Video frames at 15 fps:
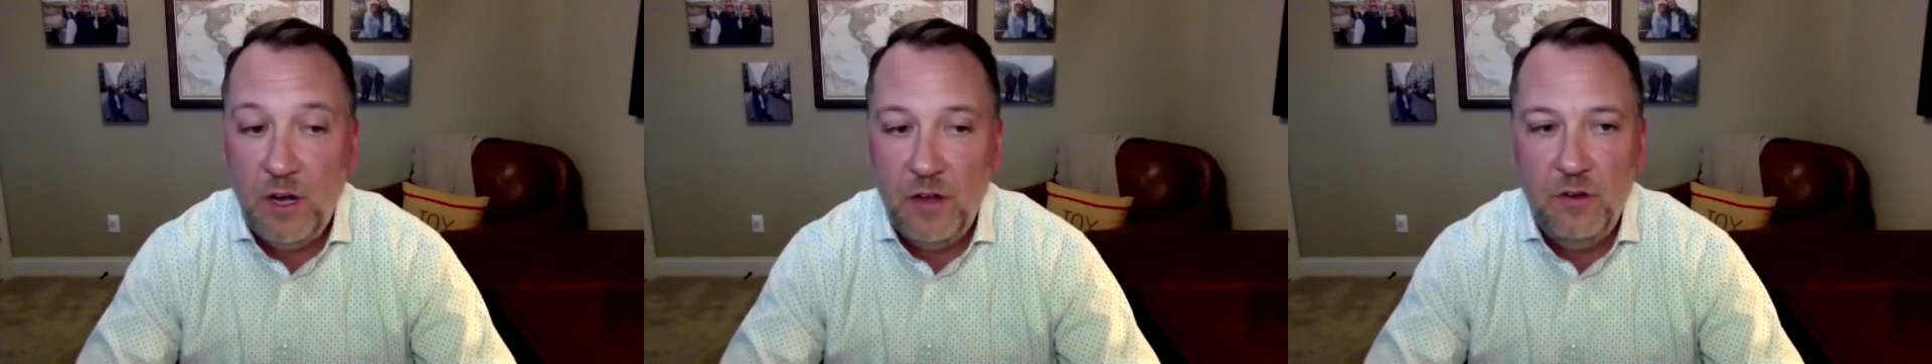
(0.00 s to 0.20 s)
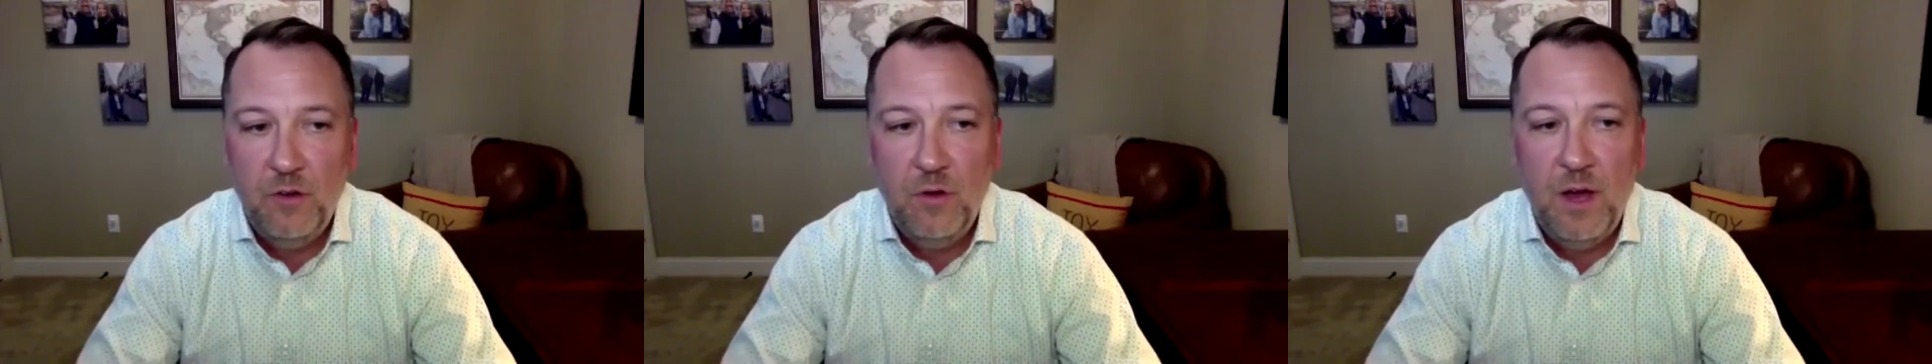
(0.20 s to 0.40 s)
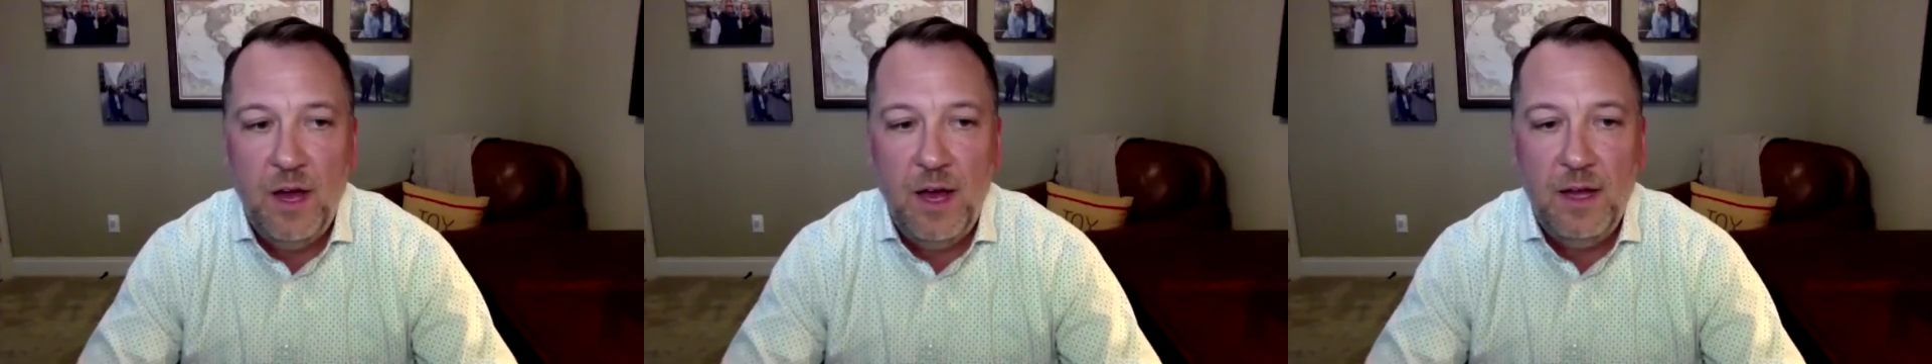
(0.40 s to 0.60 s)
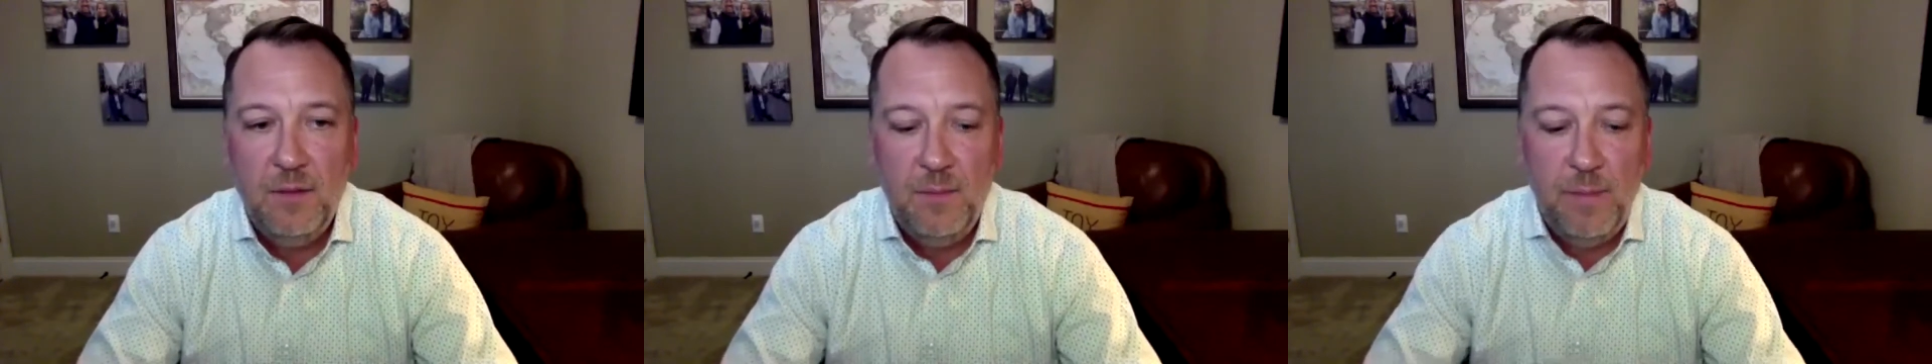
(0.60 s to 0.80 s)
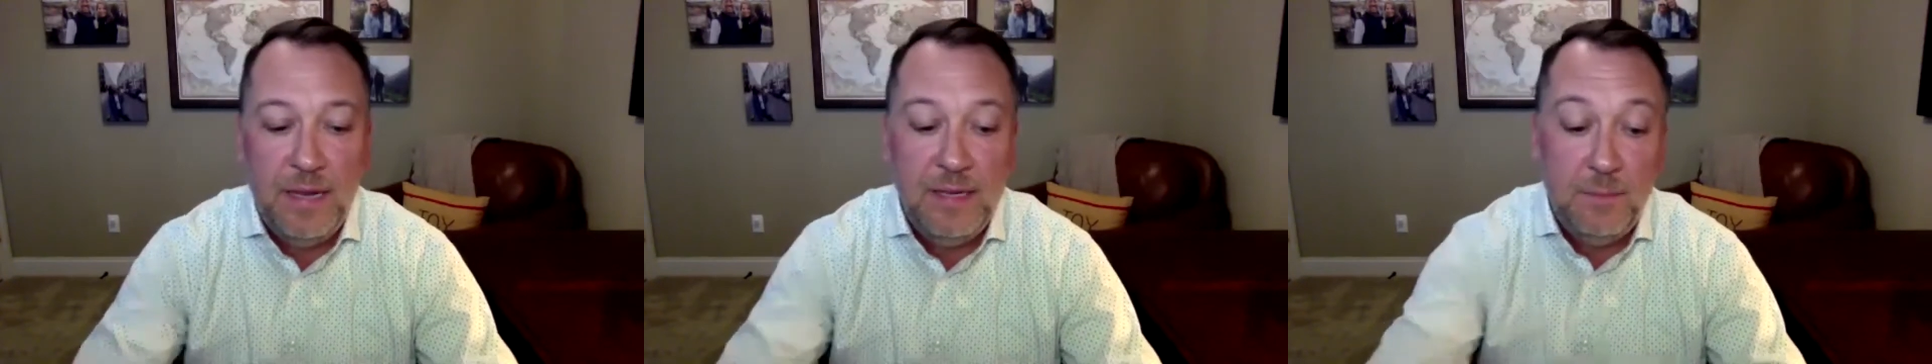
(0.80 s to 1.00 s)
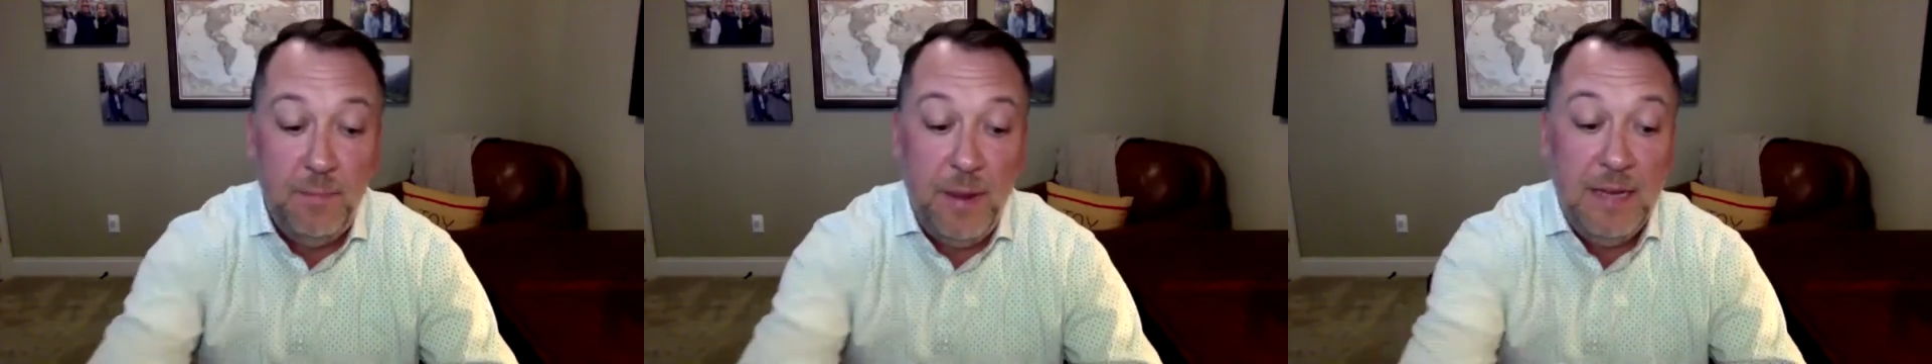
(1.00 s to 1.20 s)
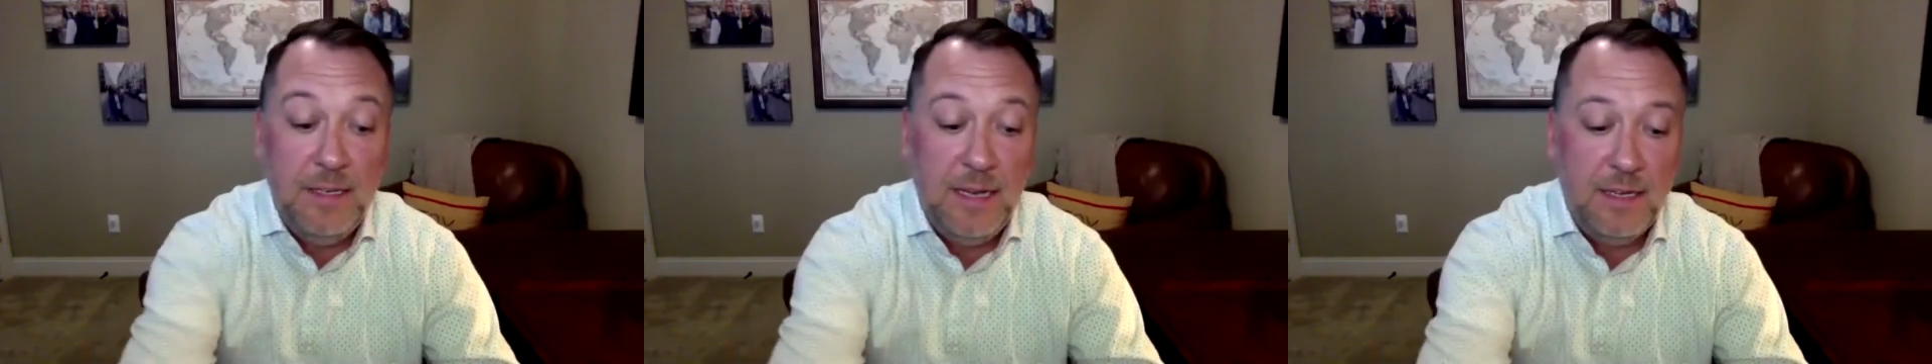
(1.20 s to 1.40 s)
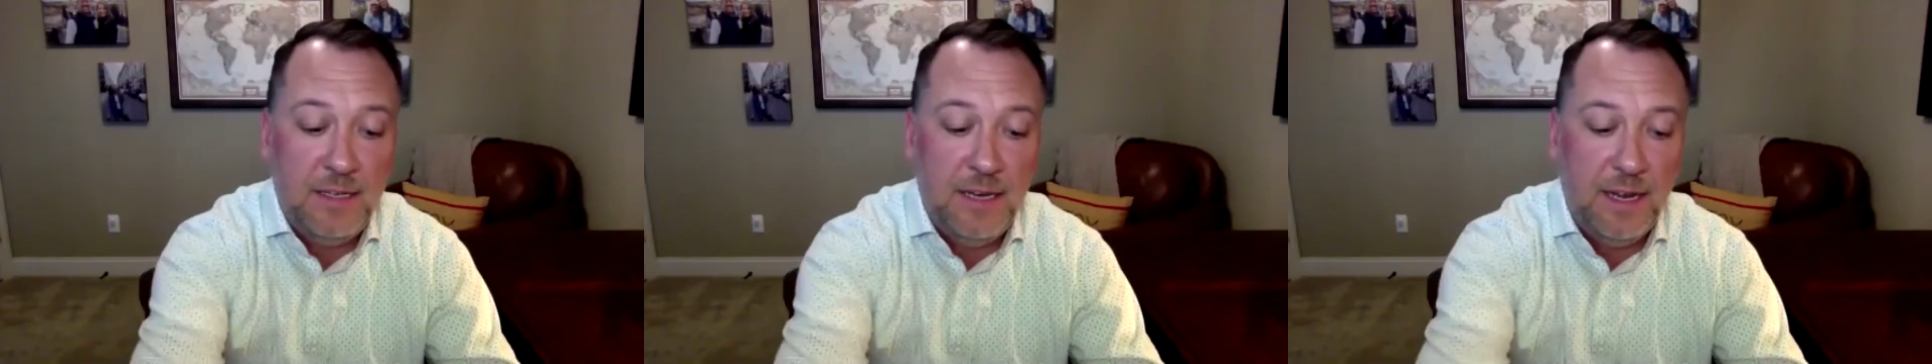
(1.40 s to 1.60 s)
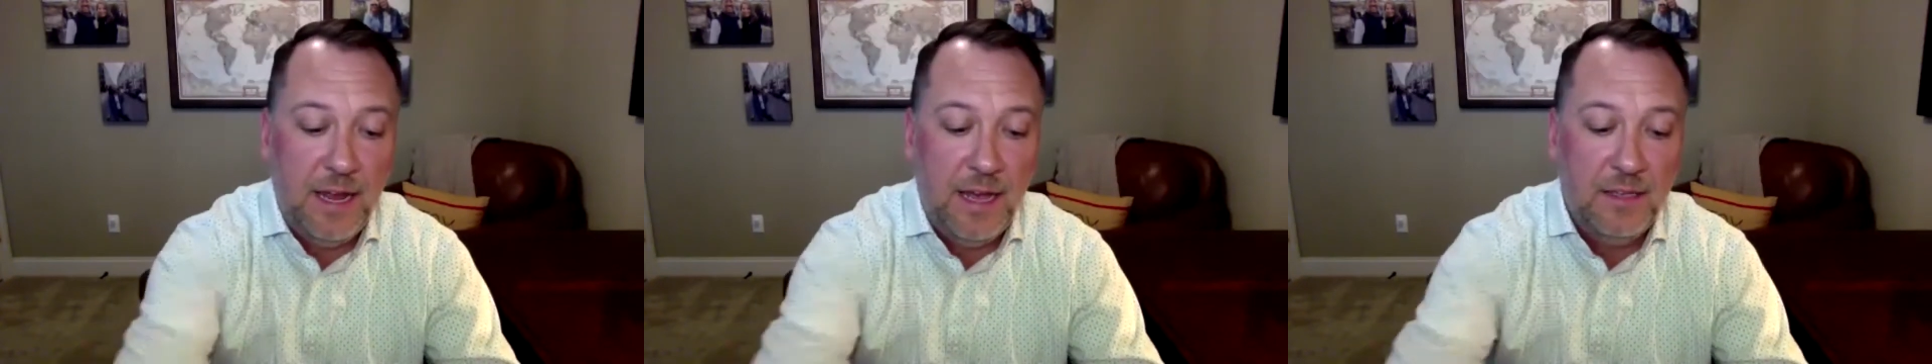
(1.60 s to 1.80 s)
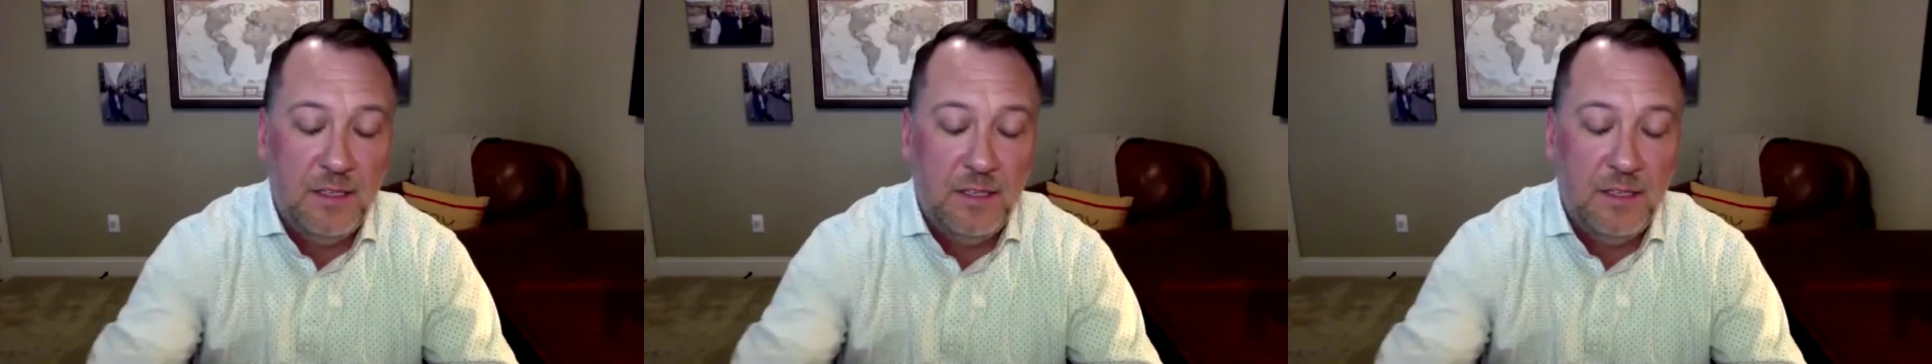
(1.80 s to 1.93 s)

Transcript: do pen testing as